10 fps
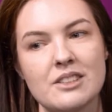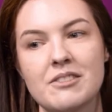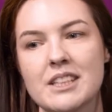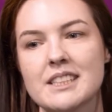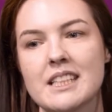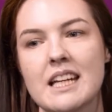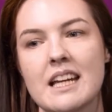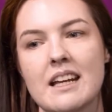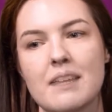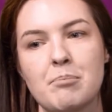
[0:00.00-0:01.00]

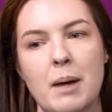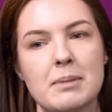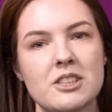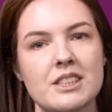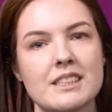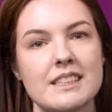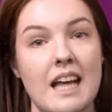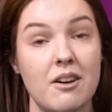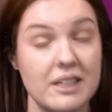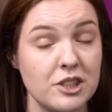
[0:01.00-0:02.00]
university publishes
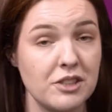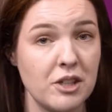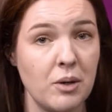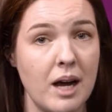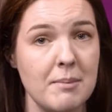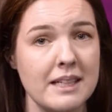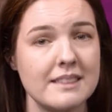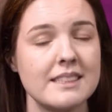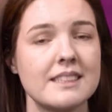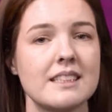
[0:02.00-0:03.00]
our entry
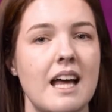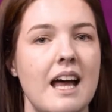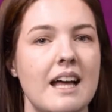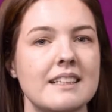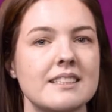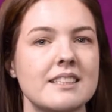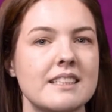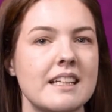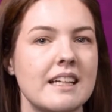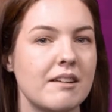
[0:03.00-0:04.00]
requirements and
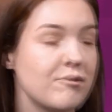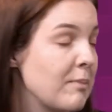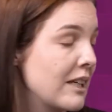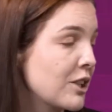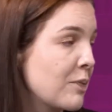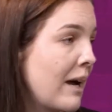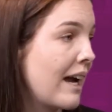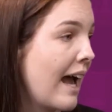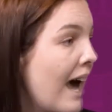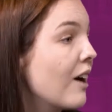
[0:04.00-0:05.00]
the information
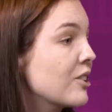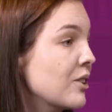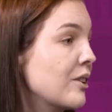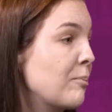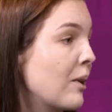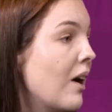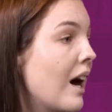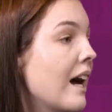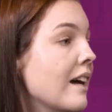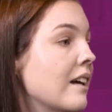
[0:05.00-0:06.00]
about how to
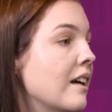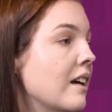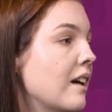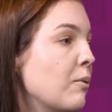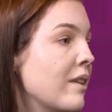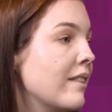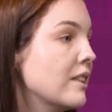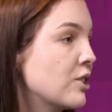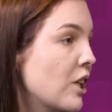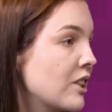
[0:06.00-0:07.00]
apply with the
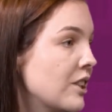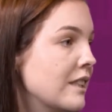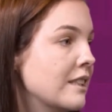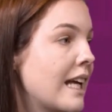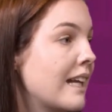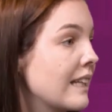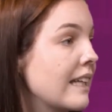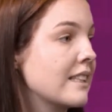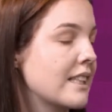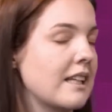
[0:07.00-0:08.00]
instructions and a
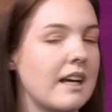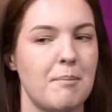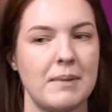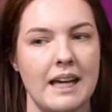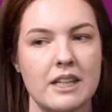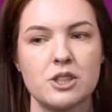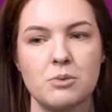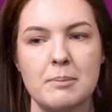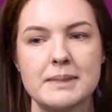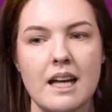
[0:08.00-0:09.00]
link to the
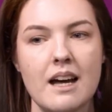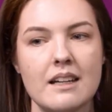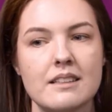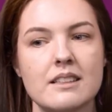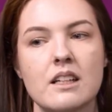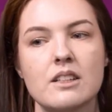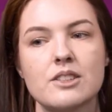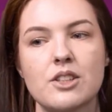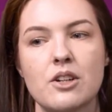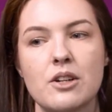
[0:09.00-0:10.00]
application website.
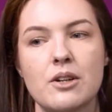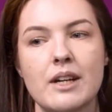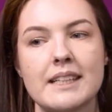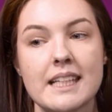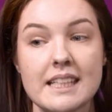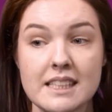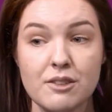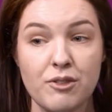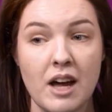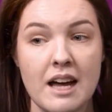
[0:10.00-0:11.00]
So it's easy
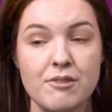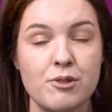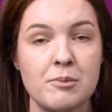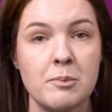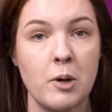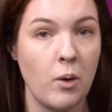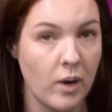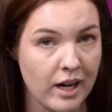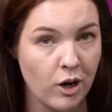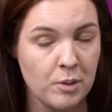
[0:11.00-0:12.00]
to find from the
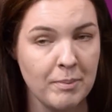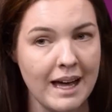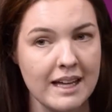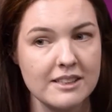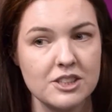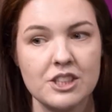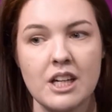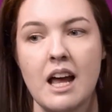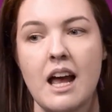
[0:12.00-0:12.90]
Macquarie homepage.